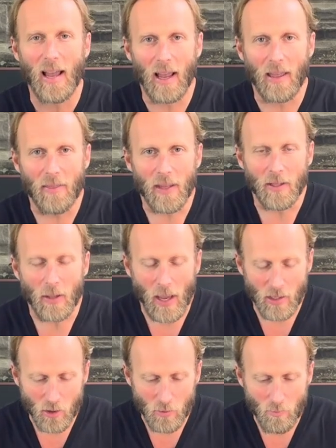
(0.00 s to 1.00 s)
and then
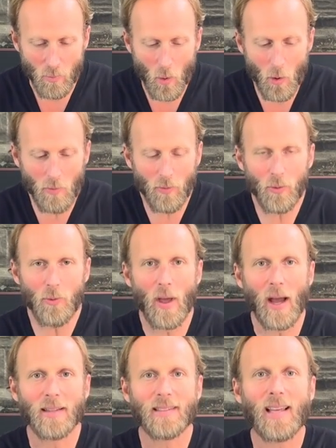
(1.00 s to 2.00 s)
as you move through
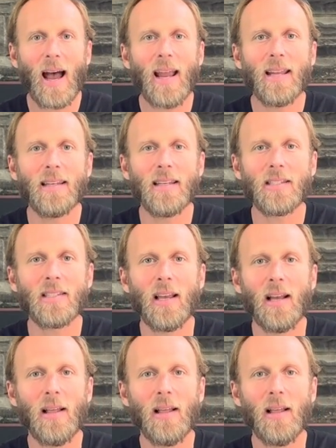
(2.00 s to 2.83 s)
that tightness,